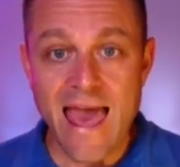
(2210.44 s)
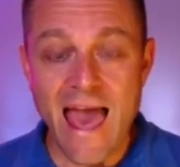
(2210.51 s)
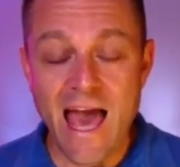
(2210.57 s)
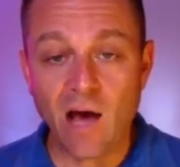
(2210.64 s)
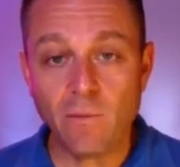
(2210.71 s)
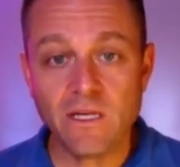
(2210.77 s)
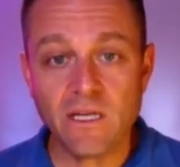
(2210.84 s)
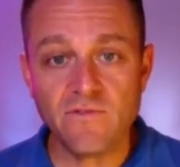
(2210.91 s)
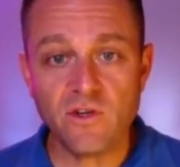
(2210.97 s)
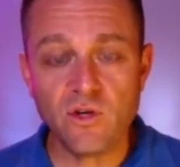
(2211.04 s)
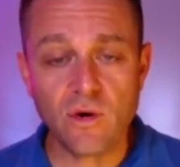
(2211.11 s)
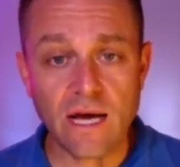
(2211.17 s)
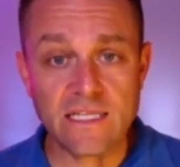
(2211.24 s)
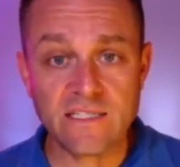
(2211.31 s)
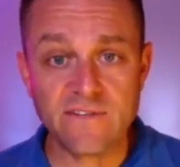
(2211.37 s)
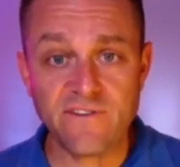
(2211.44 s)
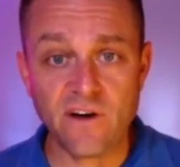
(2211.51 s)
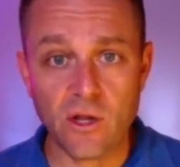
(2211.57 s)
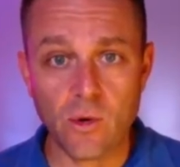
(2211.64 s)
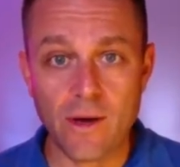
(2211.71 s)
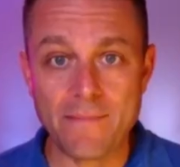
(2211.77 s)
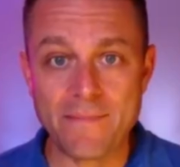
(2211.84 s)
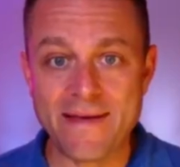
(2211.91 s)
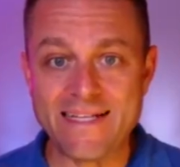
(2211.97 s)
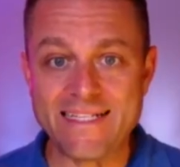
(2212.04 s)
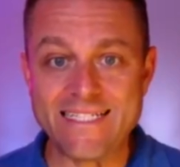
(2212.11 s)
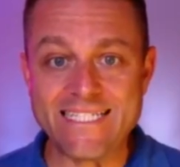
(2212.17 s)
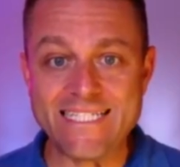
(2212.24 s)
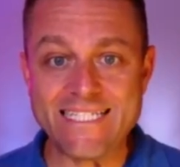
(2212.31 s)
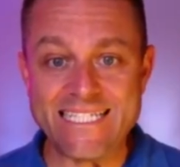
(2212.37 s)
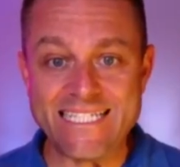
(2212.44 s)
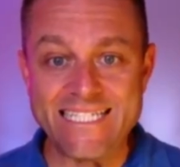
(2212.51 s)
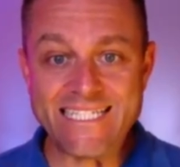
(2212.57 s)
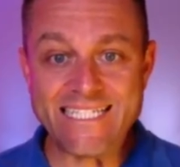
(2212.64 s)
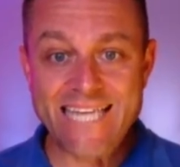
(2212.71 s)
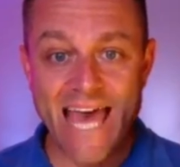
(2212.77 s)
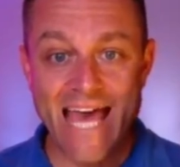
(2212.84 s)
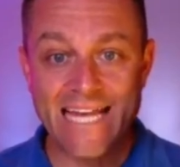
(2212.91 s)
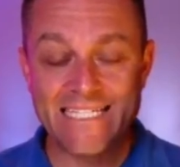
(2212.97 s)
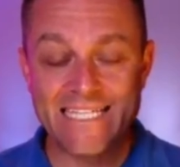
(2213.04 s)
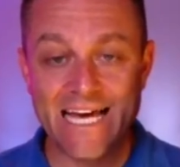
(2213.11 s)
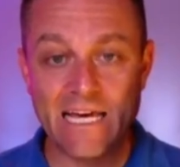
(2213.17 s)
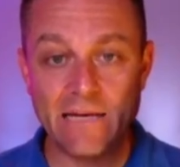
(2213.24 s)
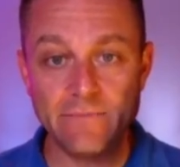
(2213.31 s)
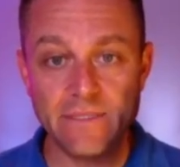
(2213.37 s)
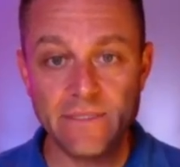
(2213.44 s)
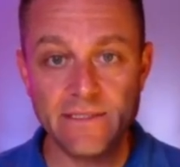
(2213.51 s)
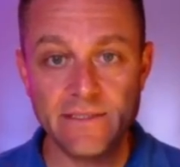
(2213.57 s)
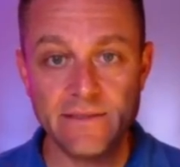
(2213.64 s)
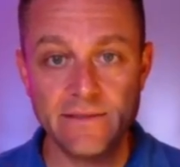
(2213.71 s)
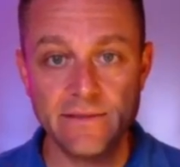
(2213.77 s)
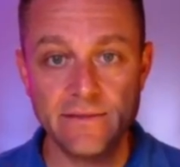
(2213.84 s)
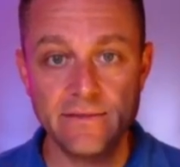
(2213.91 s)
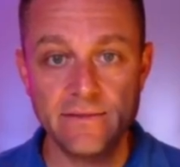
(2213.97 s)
How many of you guys follow up 10 times?